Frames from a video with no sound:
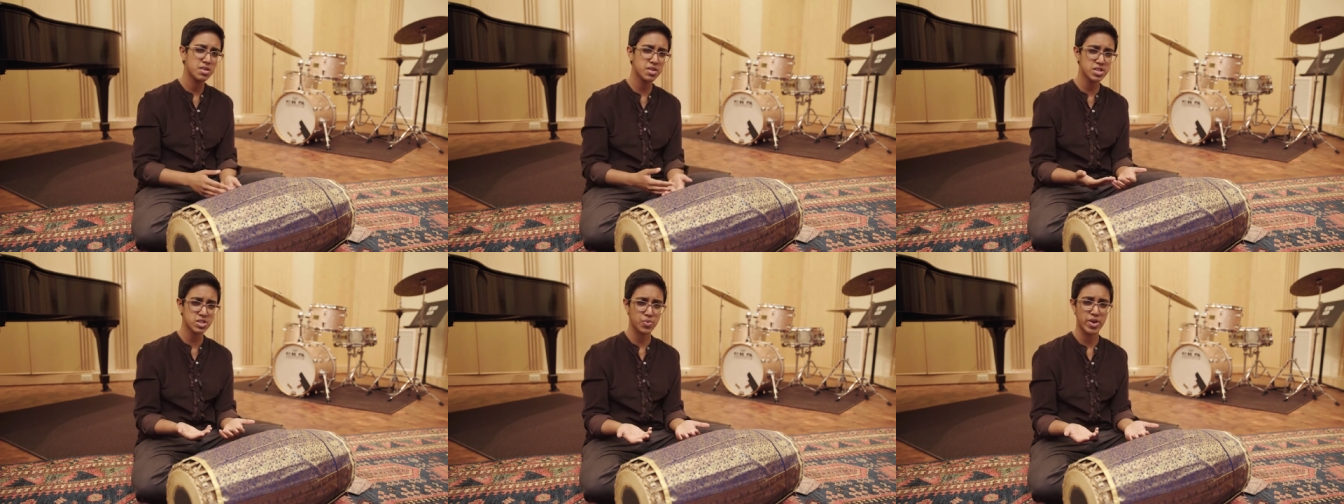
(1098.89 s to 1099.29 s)

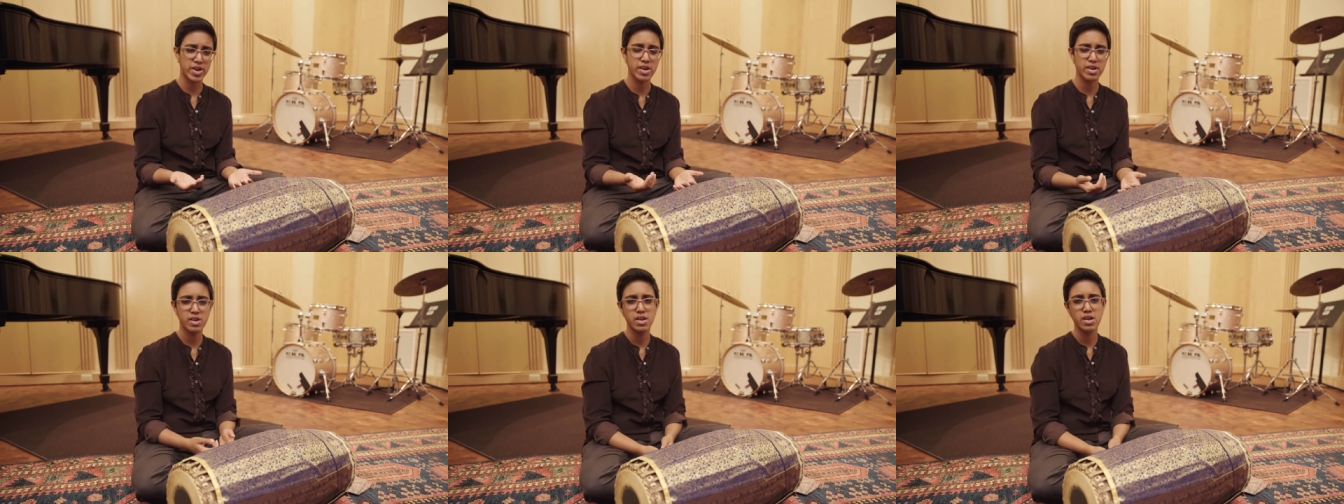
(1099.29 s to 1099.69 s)
This
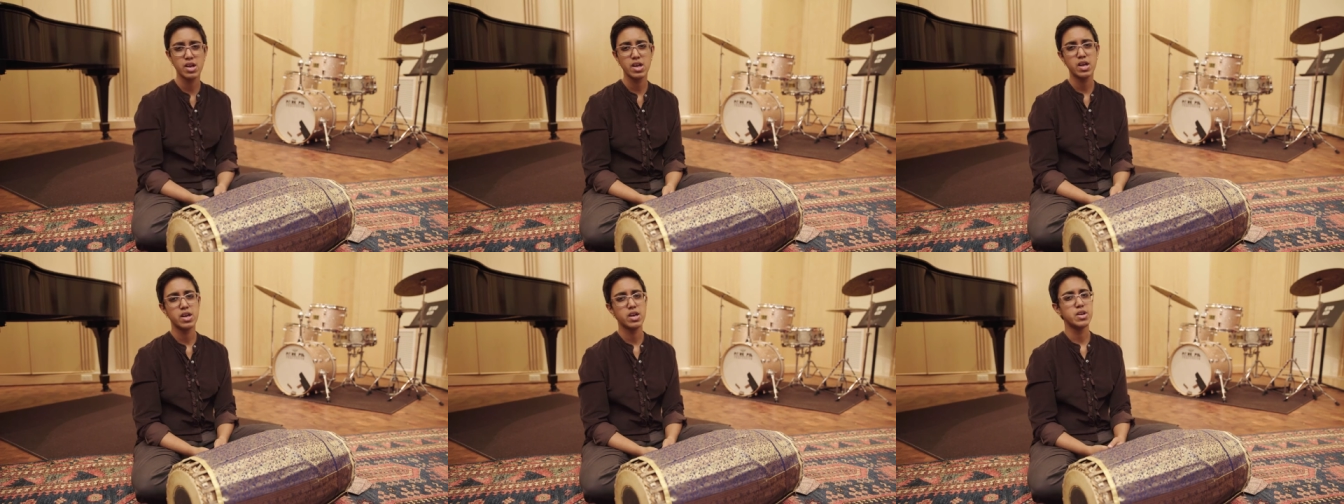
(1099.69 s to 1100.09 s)
way,
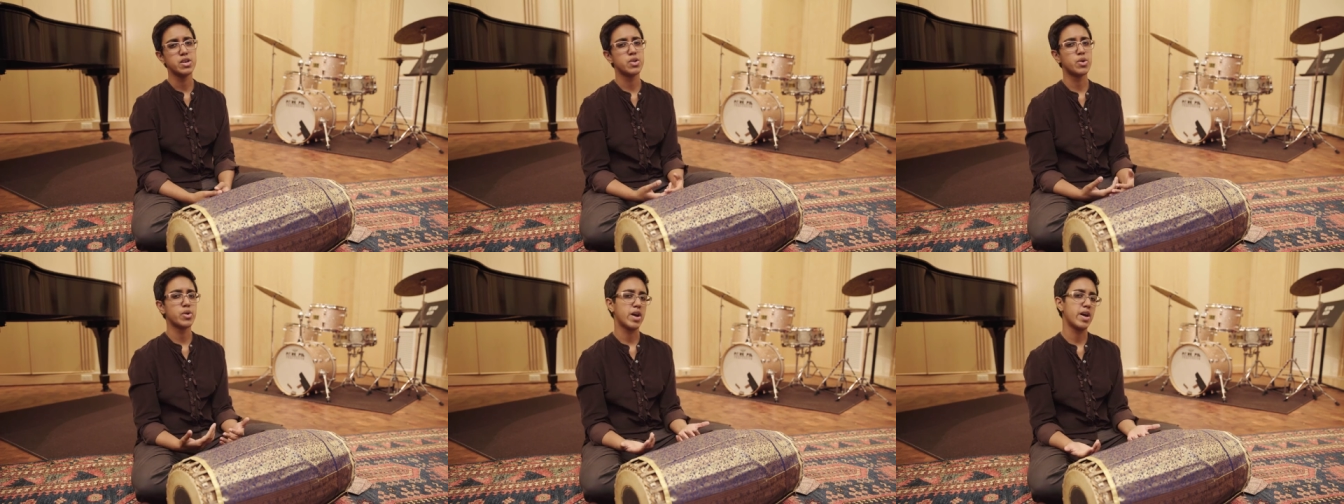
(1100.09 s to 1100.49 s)

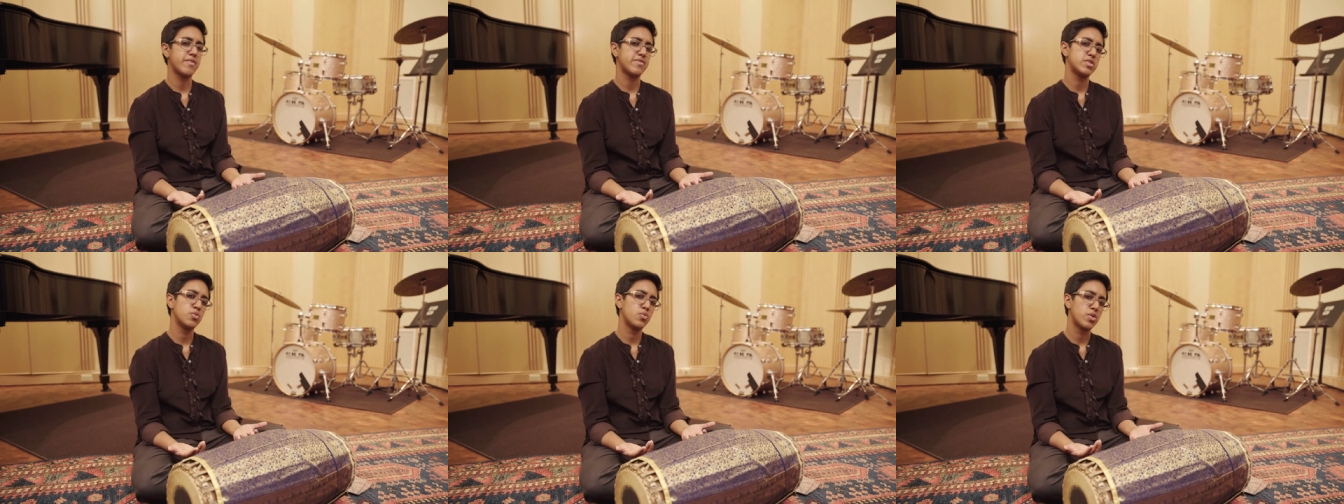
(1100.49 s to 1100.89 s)
you don't
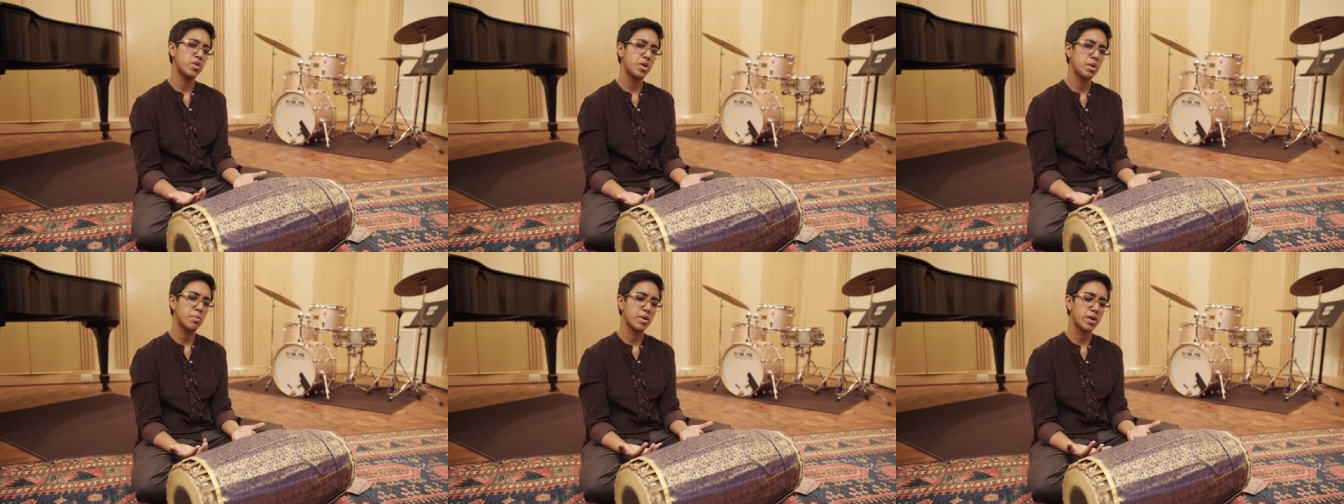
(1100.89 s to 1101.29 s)
have to
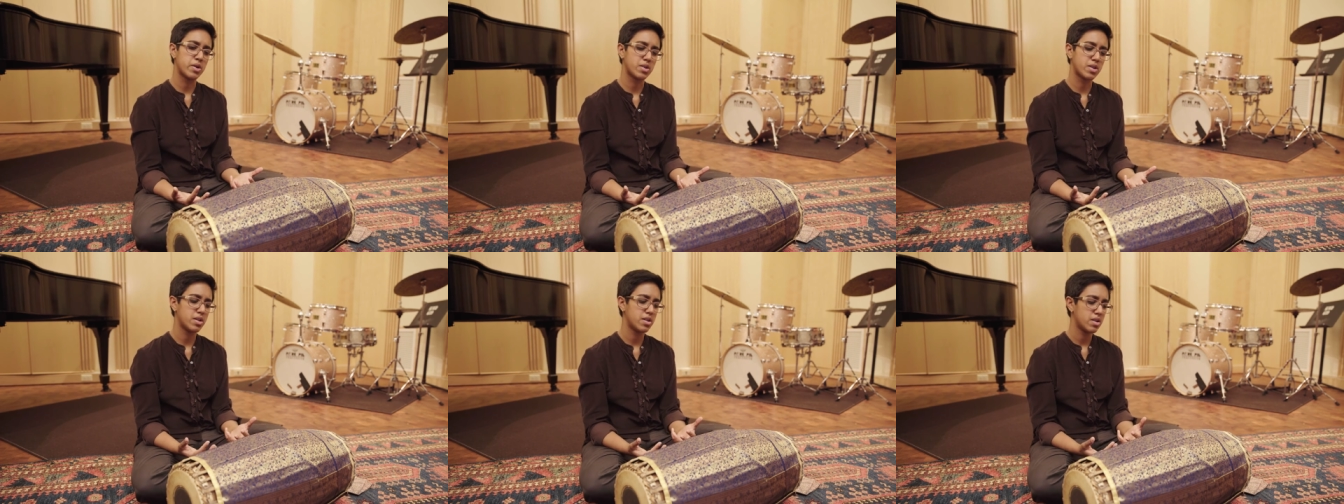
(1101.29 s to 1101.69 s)
worry
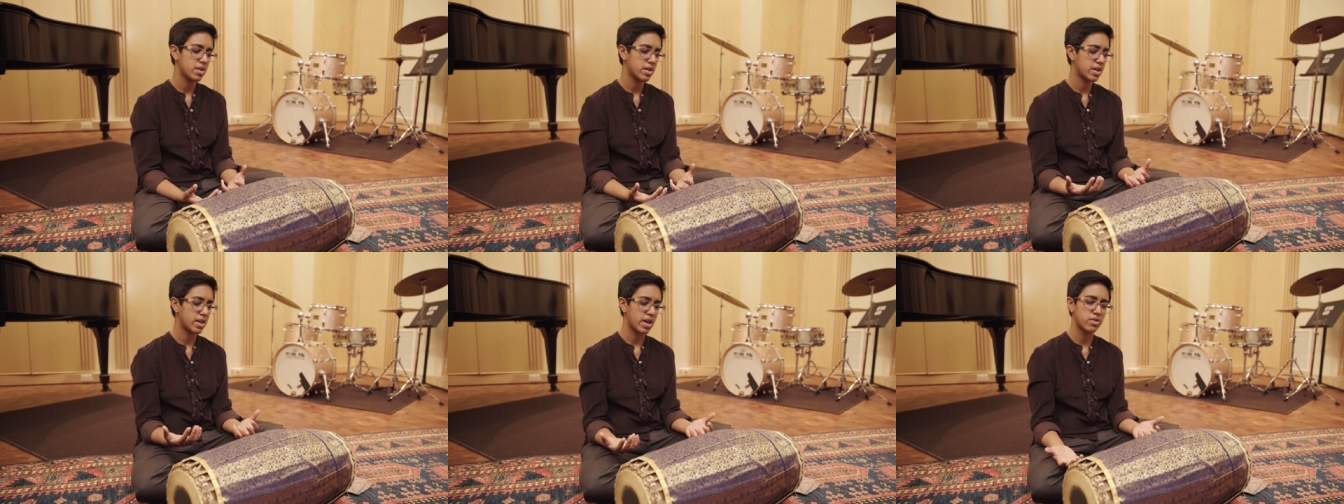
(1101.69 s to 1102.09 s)
about
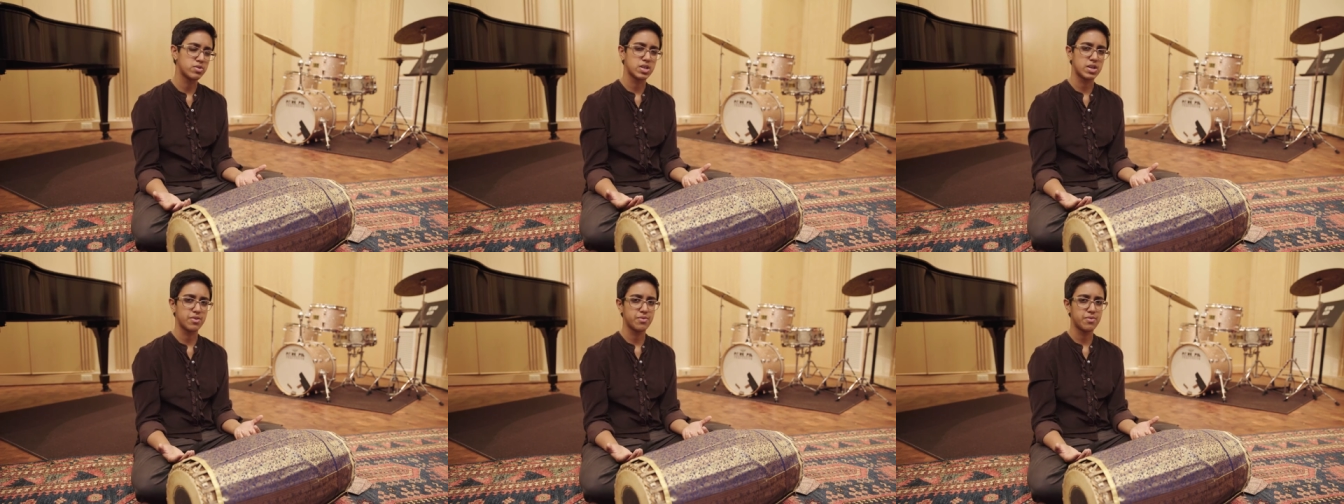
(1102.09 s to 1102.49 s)

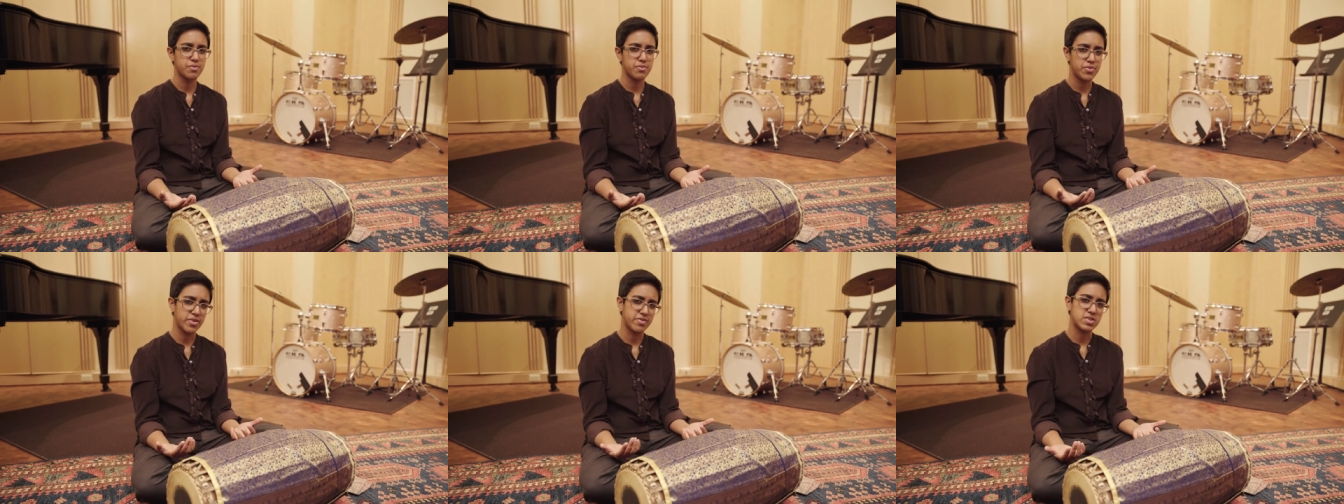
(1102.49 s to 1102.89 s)
counting
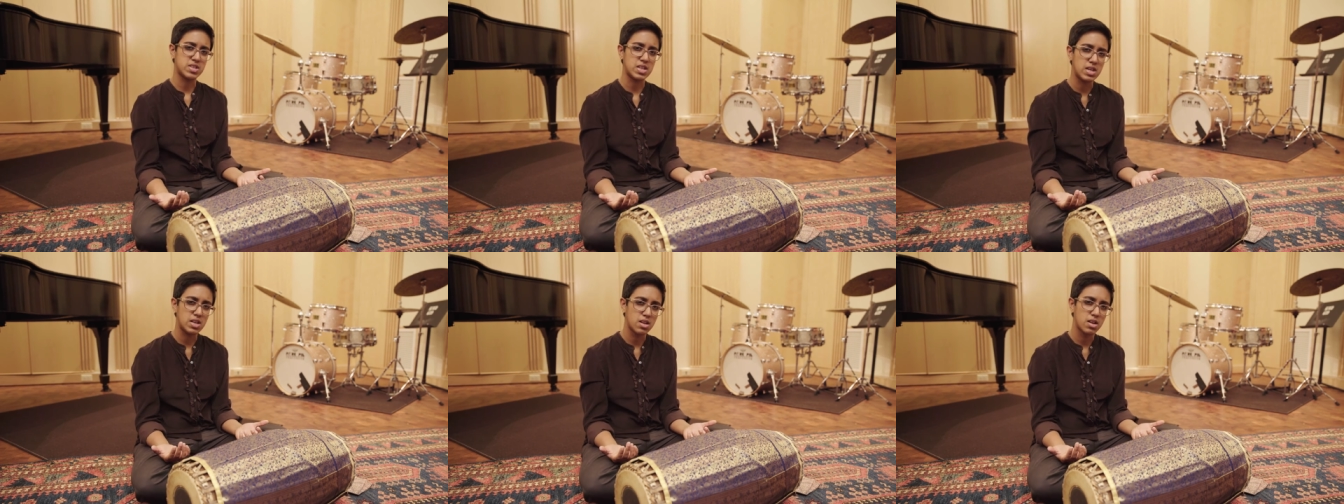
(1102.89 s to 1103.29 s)

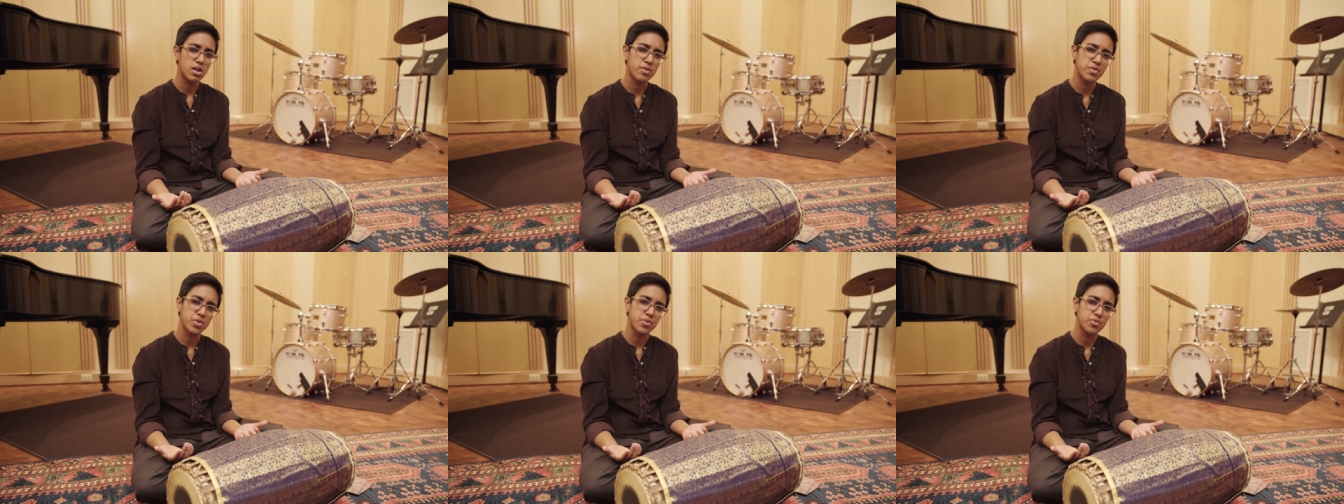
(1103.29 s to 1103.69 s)

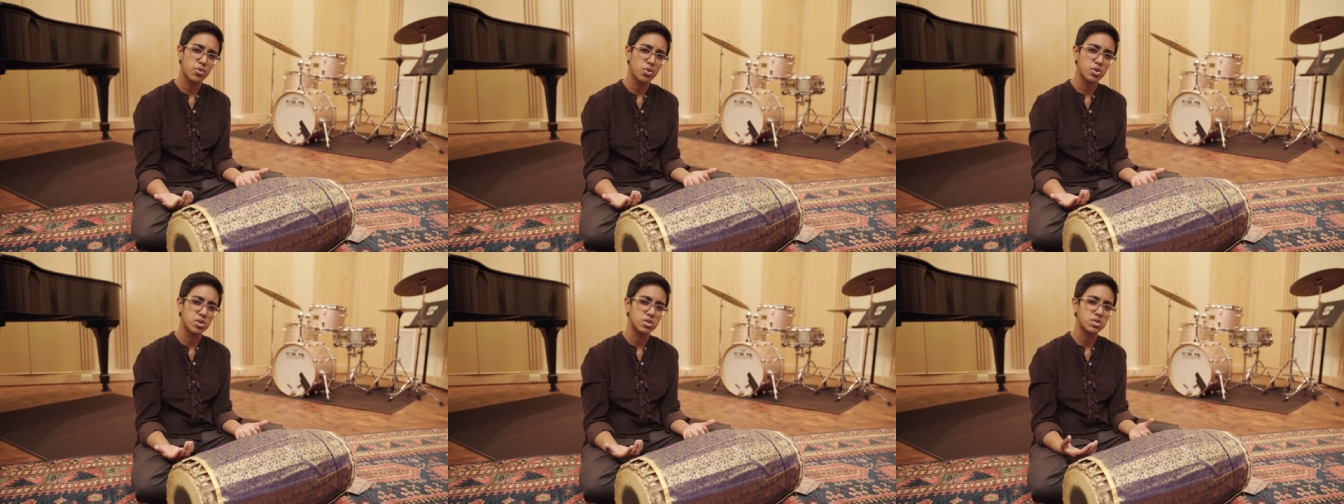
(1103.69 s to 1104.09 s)
15 of the
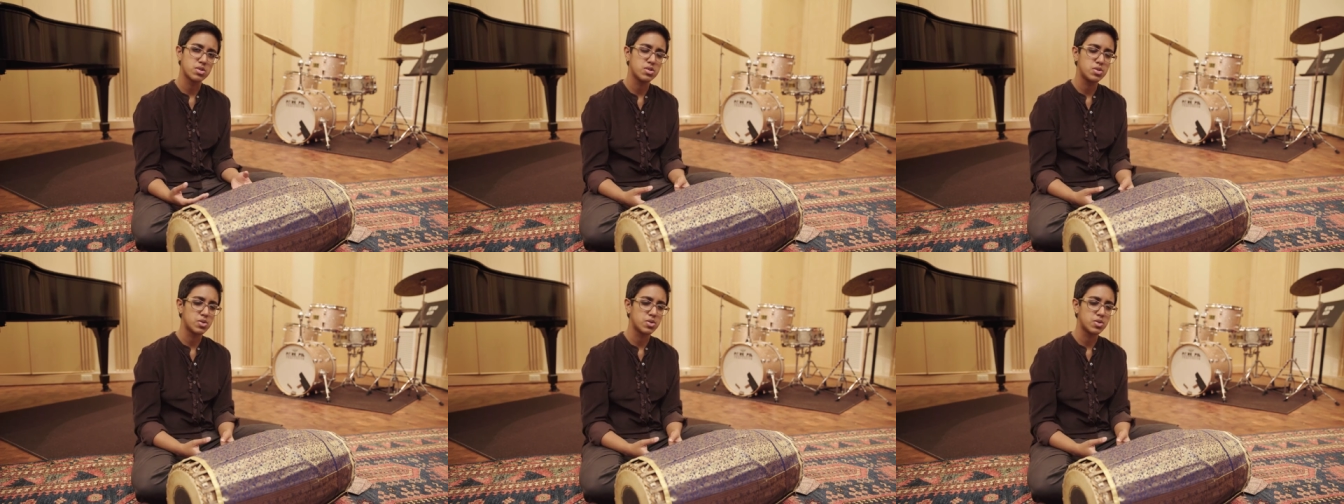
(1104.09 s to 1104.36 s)
fours.